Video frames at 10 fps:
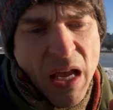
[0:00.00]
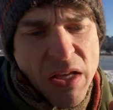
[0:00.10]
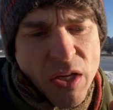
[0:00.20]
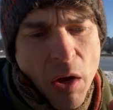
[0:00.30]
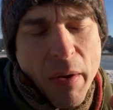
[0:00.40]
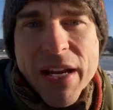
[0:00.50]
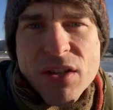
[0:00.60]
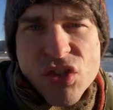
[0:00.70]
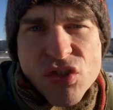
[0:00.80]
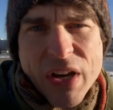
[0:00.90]
So in
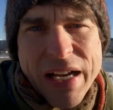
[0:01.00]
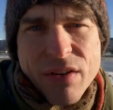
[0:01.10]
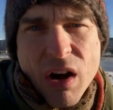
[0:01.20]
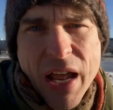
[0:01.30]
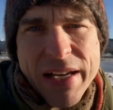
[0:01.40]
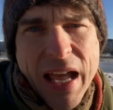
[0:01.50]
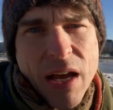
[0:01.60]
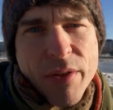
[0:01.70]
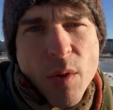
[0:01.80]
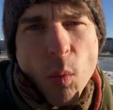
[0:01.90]
Australia right
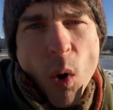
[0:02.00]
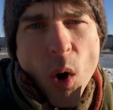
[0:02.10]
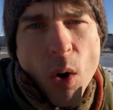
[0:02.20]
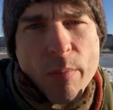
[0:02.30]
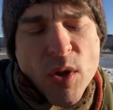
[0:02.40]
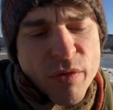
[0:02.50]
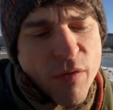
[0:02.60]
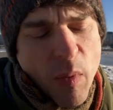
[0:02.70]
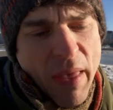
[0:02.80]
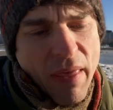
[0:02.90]
now, in the warm,
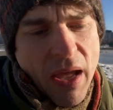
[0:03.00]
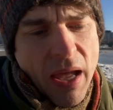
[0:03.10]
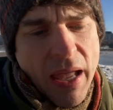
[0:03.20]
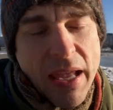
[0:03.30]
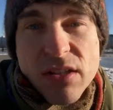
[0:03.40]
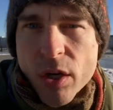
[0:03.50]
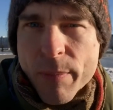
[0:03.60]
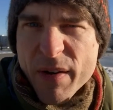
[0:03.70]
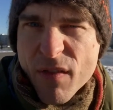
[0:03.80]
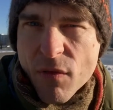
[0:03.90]
beautiful weather, he's got a
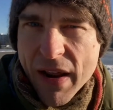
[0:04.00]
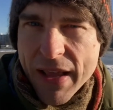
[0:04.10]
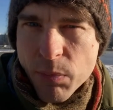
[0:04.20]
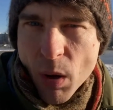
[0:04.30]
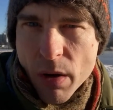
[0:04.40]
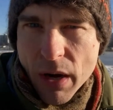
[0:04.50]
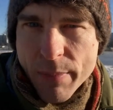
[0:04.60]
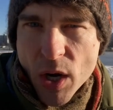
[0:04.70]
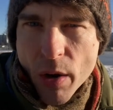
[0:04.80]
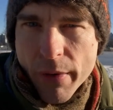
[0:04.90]
bit of a running
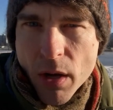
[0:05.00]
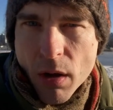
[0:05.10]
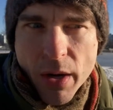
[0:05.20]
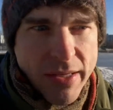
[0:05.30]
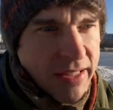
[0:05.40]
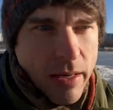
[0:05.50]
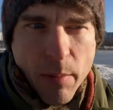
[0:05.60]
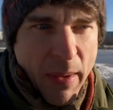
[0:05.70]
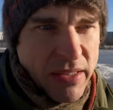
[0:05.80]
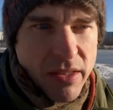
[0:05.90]
program going on. I sent him
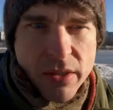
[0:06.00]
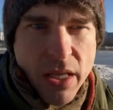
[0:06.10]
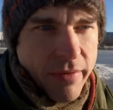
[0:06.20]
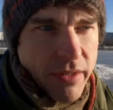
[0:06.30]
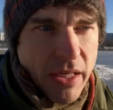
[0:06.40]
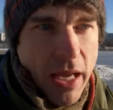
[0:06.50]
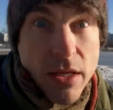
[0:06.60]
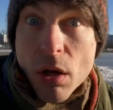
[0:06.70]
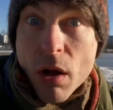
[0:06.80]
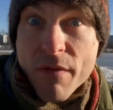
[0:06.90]
a message the other day.
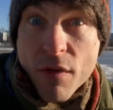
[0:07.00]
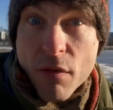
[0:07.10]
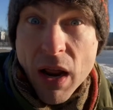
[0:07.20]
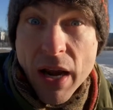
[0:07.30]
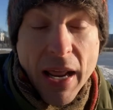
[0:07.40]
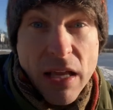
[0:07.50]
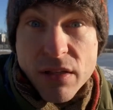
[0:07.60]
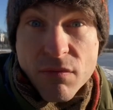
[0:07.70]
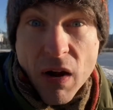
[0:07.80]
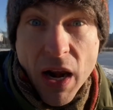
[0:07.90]
You going for a run? How's
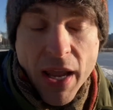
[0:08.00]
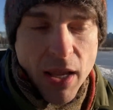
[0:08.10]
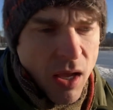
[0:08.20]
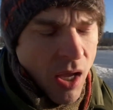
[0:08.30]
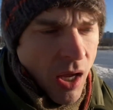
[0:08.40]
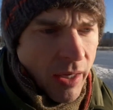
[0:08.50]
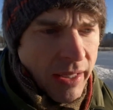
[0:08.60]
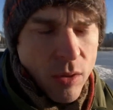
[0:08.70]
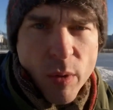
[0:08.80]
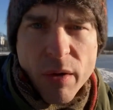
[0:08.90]
the running? I
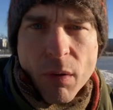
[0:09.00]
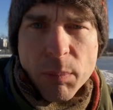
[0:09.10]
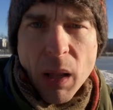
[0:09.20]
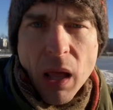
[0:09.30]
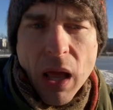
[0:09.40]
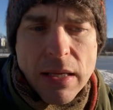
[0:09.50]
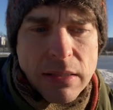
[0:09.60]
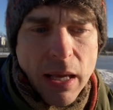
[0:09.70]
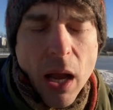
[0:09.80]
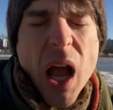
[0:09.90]
get a quick reply.
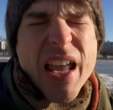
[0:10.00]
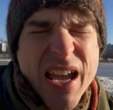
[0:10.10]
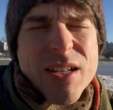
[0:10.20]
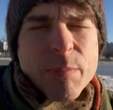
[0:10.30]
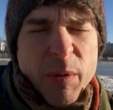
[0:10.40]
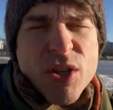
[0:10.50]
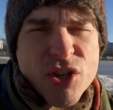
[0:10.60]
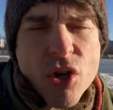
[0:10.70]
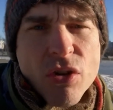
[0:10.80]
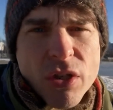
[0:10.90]
Say, oh yeah, just putting the
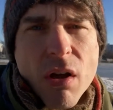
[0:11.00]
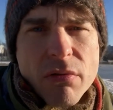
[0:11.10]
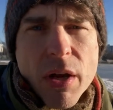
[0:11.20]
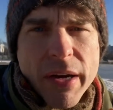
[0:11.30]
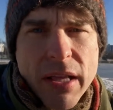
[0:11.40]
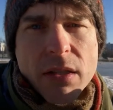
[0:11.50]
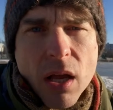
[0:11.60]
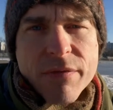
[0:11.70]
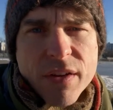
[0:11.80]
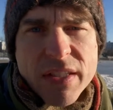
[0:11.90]
shoes on, going
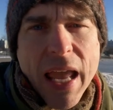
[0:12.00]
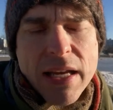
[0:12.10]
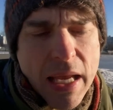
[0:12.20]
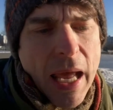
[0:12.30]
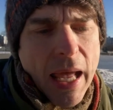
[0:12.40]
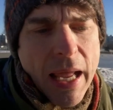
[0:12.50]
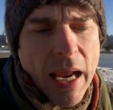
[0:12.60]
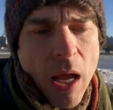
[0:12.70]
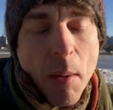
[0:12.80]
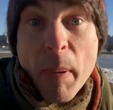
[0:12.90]
outside for a
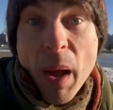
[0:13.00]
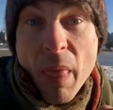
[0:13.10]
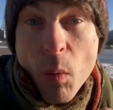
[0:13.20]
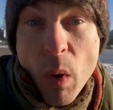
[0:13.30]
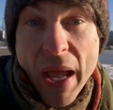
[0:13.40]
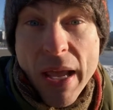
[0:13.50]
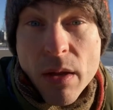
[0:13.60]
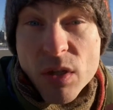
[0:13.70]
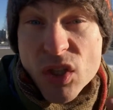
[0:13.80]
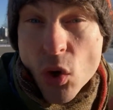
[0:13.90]
10K. By the
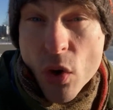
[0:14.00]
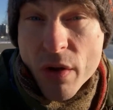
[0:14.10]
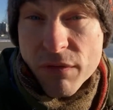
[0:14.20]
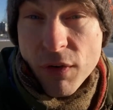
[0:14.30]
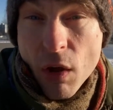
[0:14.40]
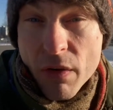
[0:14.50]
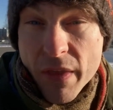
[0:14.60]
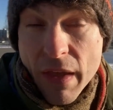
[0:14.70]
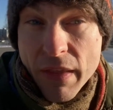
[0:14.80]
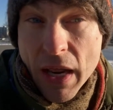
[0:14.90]
way, saw your vlog
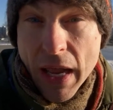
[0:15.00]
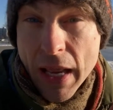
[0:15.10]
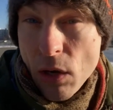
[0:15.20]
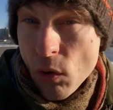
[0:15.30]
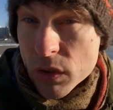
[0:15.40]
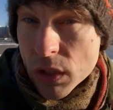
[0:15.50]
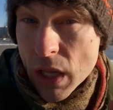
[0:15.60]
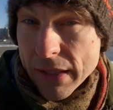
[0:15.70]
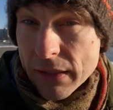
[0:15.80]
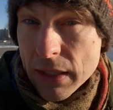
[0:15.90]
the other day. It looks
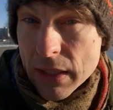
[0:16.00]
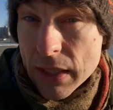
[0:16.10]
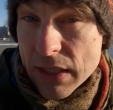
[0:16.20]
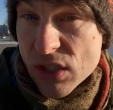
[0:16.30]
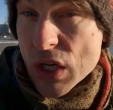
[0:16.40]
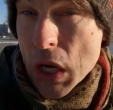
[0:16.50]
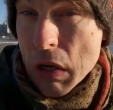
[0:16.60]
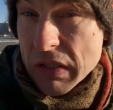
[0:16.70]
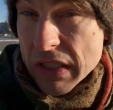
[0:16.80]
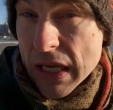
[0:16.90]
like the
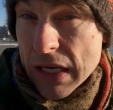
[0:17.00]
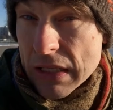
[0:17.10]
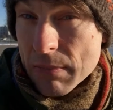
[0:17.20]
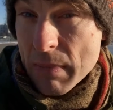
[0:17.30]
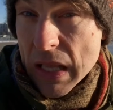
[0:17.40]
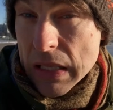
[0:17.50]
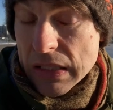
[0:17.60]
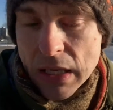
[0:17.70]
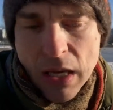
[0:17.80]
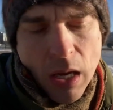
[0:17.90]
snow started to
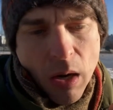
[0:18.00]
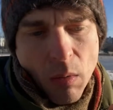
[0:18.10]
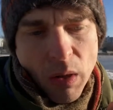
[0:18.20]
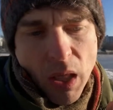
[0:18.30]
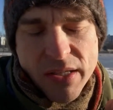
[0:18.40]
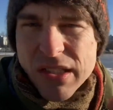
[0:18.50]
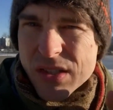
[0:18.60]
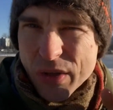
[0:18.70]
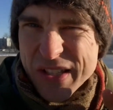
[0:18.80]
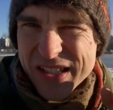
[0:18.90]
melt. Well, I just
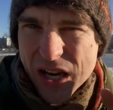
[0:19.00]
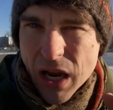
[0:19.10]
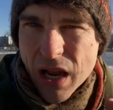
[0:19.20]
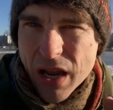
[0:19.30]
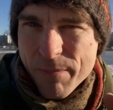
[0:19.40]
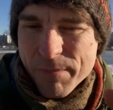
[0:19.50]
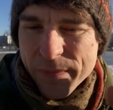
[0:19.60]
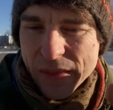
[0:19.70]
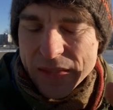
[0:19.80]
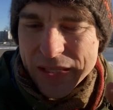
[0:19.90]
thought it's a
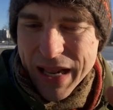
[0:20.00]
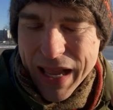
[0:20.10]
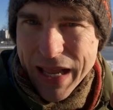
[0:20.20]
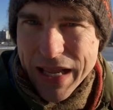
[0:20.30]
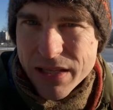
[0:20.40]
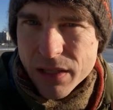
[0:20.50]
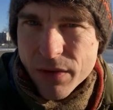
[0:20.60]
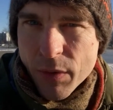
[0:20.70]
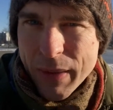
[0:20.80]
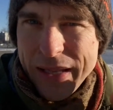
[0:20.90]
time today to
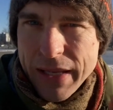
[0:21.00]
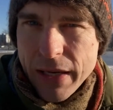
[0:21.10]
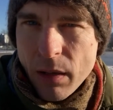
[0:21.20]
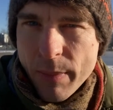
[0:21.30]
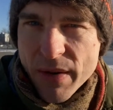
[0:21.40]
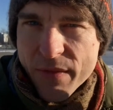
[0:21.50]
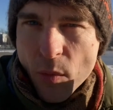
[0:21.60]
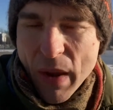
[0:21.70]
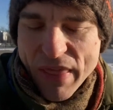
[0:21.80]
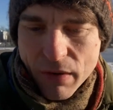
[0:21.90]
give you a little bit of a
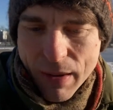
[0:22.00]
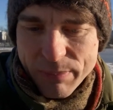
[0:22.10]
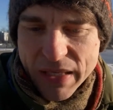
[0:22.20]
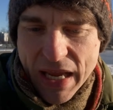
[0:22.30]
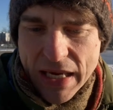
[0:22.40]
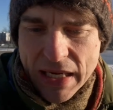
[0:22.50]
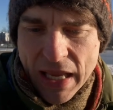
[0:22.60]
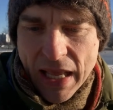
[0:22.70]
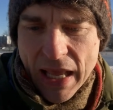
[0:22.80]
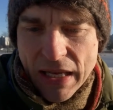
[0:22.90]
weather update
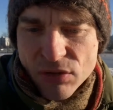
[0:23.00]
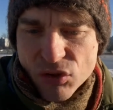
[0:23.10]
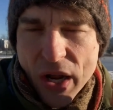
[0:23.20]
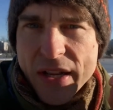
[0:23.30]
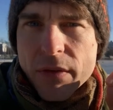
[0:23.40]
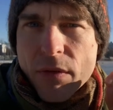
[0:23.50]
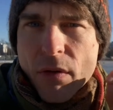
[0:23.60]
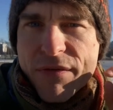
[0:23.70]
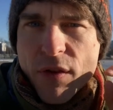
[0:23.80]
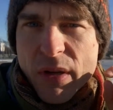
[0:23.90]
and try to give you
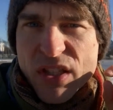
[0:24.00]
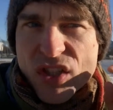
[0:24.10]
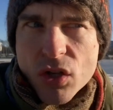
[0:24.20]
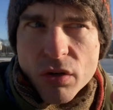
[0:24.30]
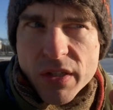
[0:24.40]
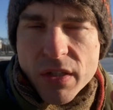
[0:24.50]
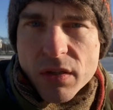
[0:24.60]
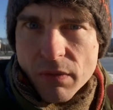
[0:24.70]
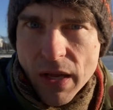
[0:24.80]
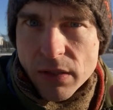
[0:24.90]
a few
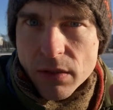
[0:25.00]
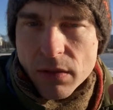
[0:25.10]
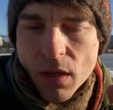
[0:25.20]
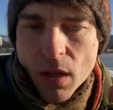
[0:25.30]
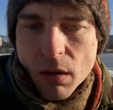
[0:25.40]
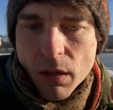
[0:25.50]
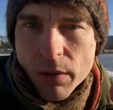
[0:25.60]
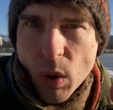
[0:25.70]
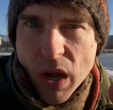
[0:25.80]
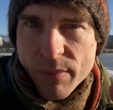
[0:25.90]
excuses, reasons,
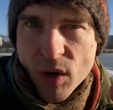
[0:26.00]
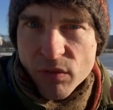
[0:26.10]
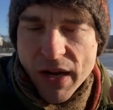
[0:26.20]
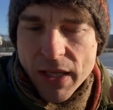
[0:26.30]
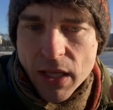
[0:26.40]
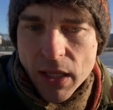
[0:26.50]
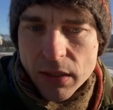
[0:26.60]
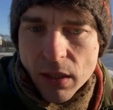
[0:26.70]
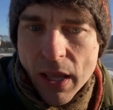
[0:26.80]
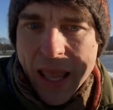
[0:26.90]
why I'm not running
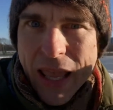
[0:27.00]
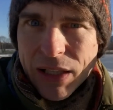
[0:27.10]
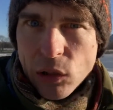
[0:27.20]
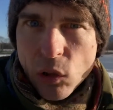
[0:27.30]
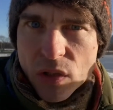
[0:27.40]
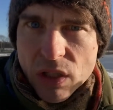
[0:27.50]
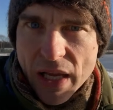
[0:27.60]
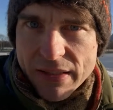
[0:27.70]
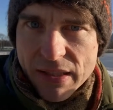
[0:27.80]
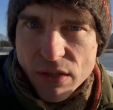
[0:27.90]
yet. It looks
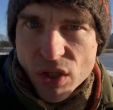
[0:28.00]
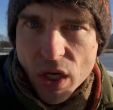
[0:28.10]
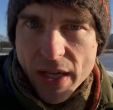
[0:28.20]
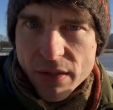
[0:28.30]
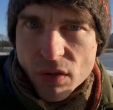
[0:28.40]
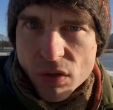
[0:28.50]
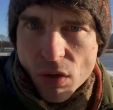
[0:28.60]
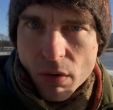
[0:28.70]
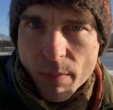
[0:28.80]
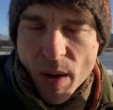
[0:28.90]
like sunshine, as you
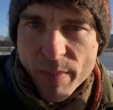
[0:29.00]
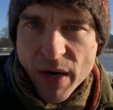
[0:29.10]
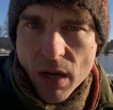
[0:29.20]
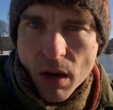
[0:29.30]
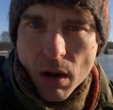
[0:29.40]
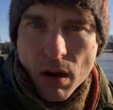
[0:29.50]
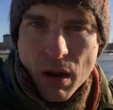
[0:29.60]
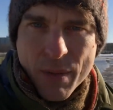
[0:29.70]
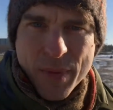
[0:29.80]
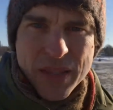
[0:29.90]
saw a moment ago.
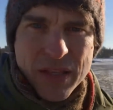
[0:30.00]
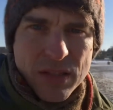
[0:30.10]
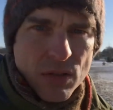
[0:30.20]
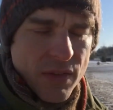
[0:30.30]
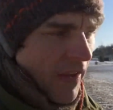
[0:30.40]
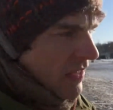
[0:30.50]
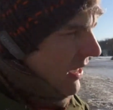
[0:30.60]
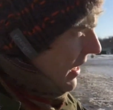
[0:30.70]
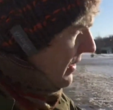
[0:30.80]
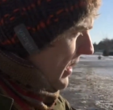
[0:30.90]
I mean, this looks
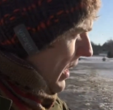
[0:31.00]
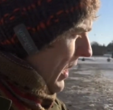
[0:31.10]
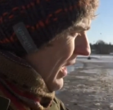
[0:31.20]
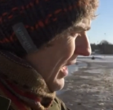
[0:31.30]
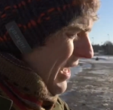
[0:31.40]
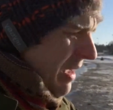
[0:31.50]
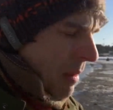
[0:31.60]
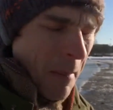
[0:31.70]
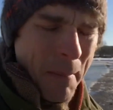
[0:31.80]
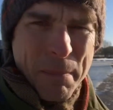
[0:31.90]
fantastic.
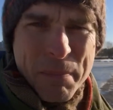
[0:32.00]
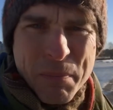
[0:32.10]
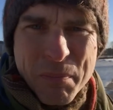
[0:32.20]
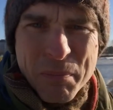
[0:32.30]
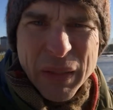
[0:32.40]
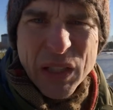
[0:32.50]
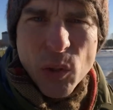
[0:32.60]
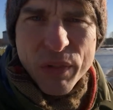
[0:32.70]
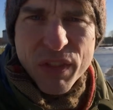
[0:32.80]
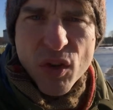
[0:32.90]
But look at